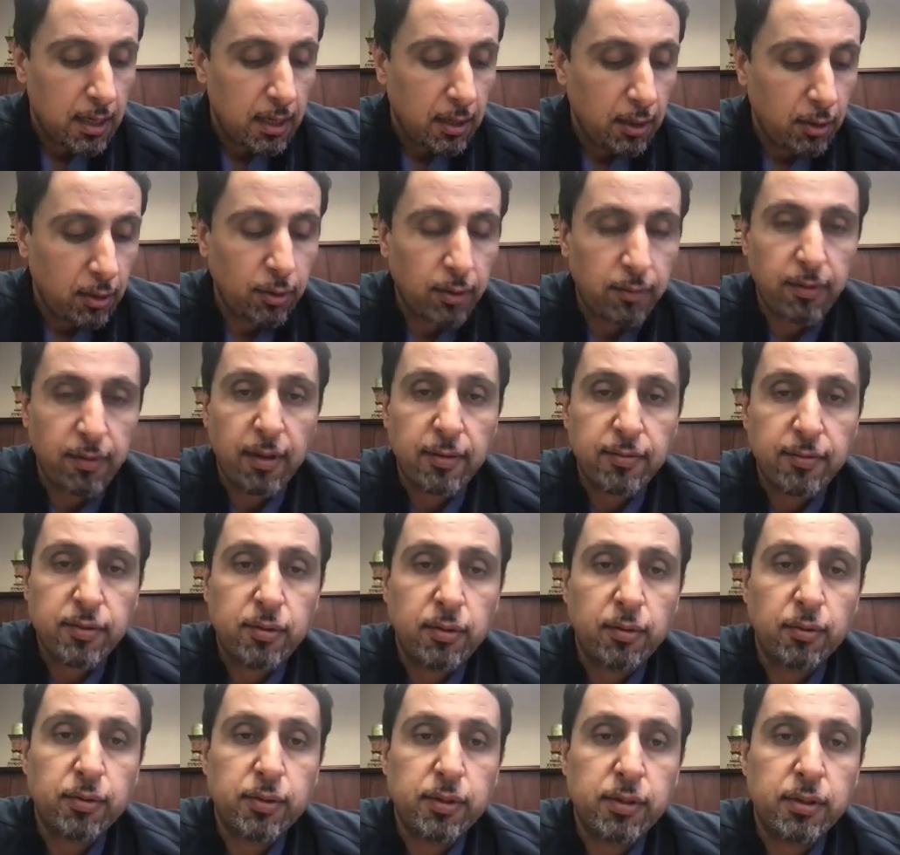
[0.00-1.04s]
Aortic valve
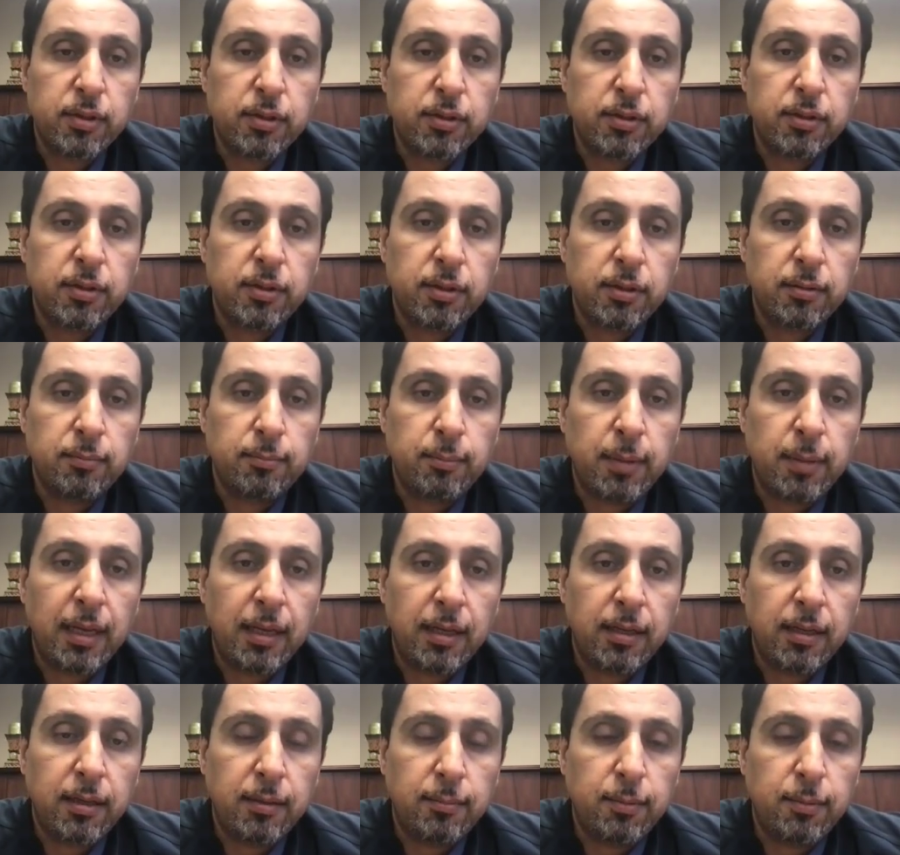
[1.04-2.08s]
stenosis
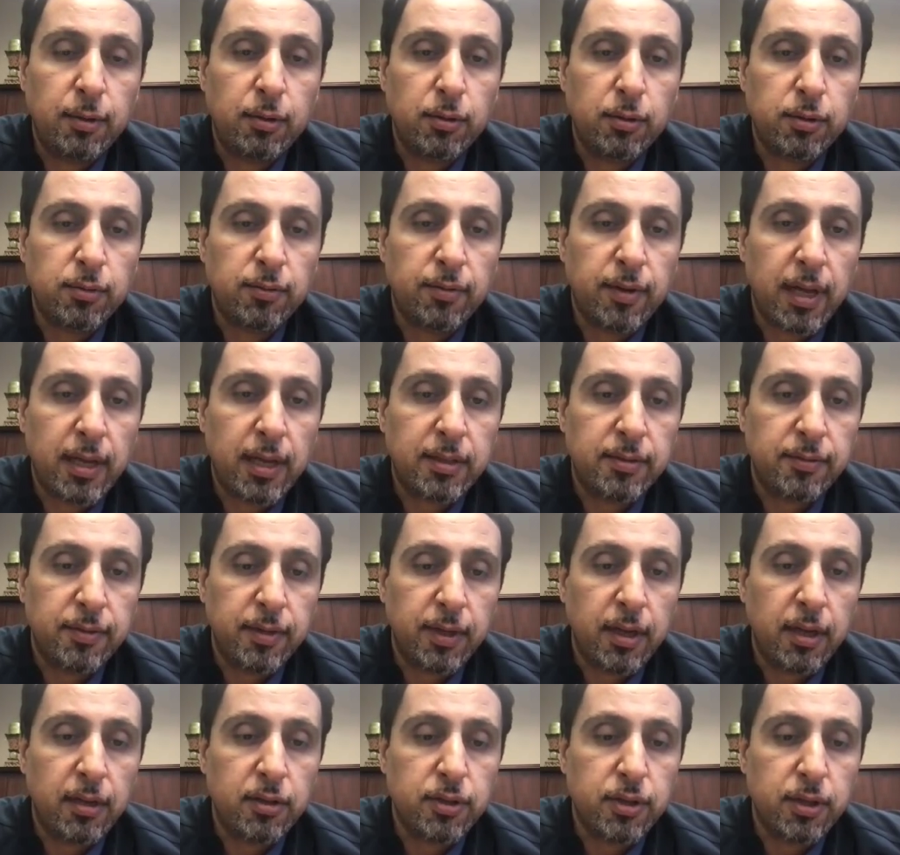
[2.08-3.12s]
mainly because of
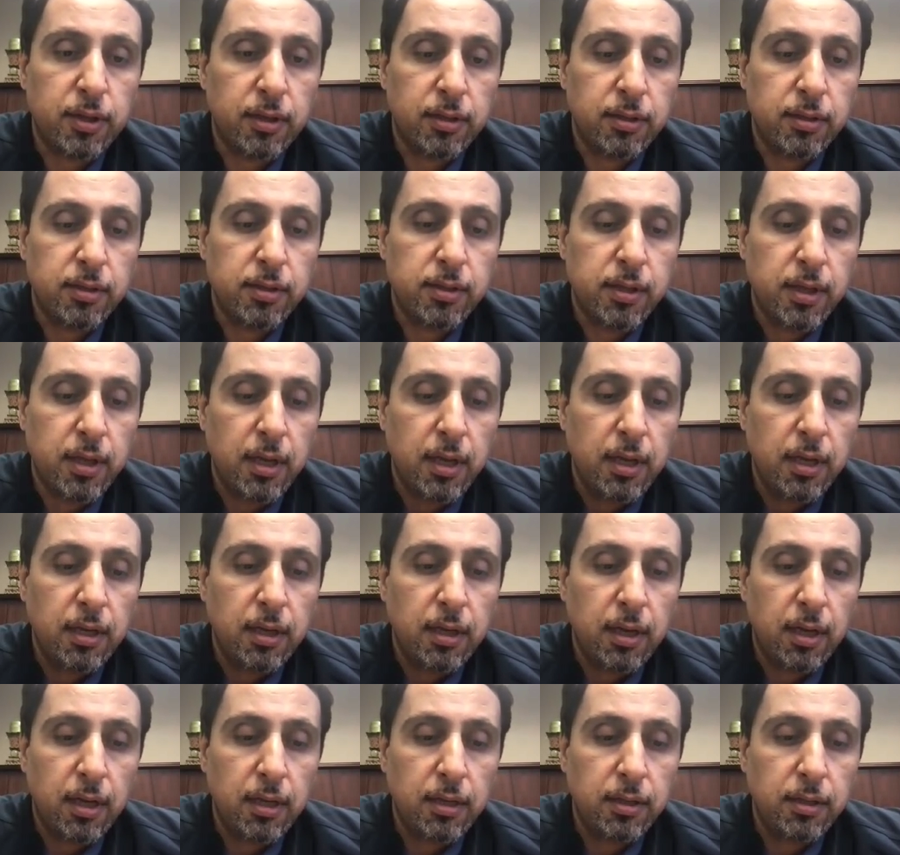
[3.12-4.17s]
calcifications
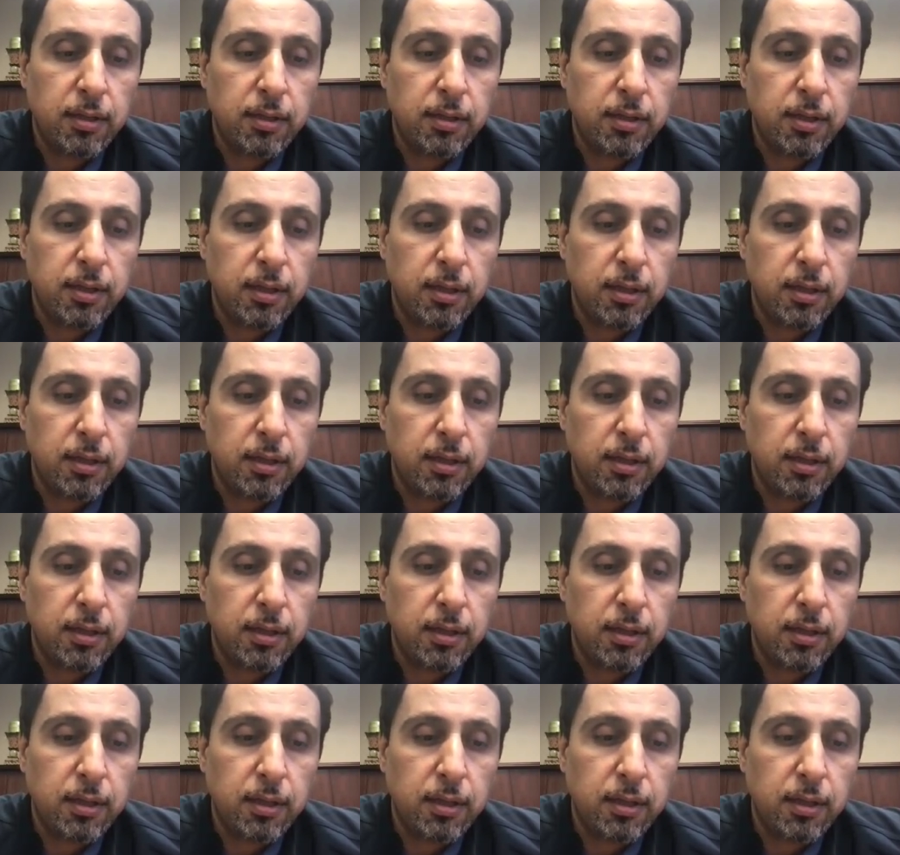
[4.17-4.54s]
and